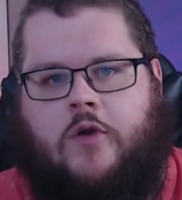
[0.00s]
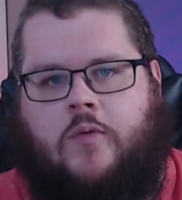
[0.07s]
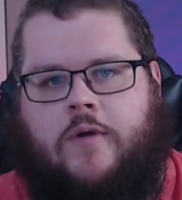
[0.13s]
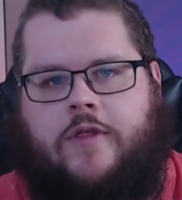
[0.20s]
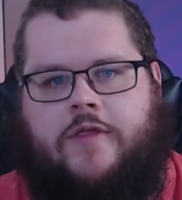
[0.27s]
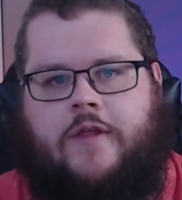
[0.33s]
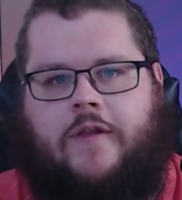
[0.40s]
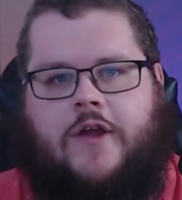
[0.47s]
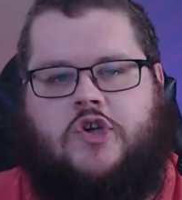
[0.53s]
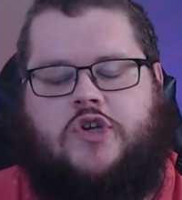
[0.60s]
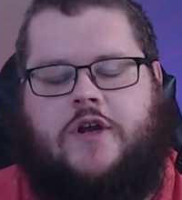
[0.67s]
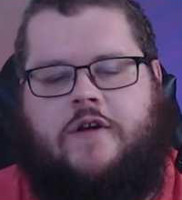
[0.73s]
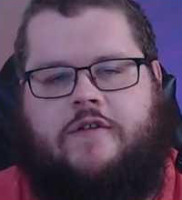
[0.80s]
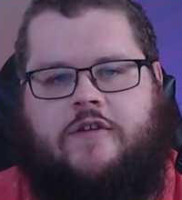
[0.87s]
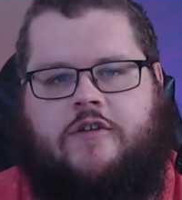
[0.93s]
with the
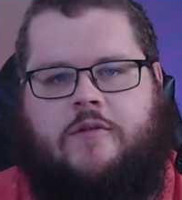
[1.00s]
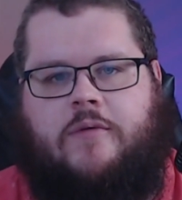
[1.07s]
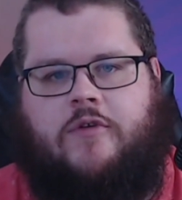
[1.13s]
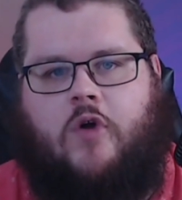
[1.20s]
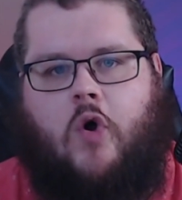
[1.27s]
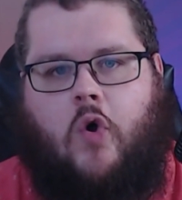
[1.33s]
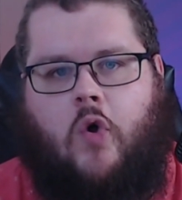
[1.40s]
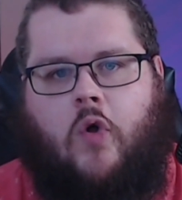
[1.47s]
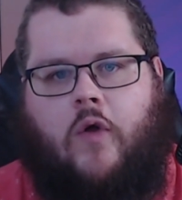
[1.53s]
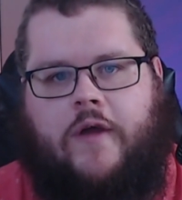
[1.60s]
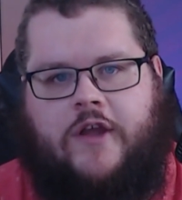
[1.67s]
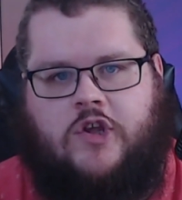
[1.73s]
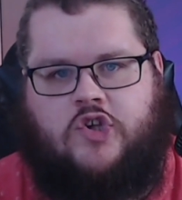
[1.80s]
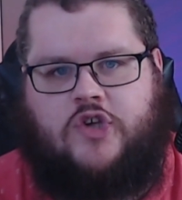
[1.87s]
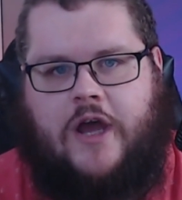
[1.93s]
Legendary system as a whole
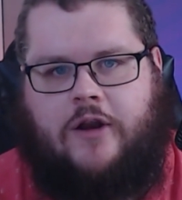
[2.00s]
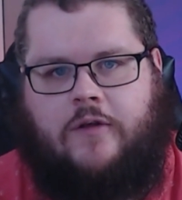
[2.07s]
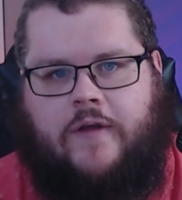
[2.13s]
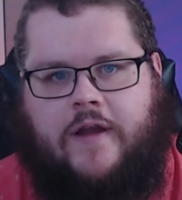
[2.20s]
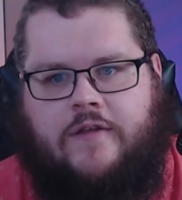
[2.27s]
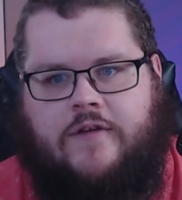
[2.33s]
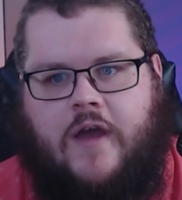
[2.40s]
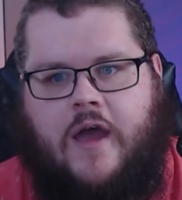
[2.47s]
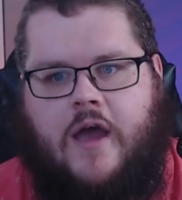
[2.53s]
in Shadowlands,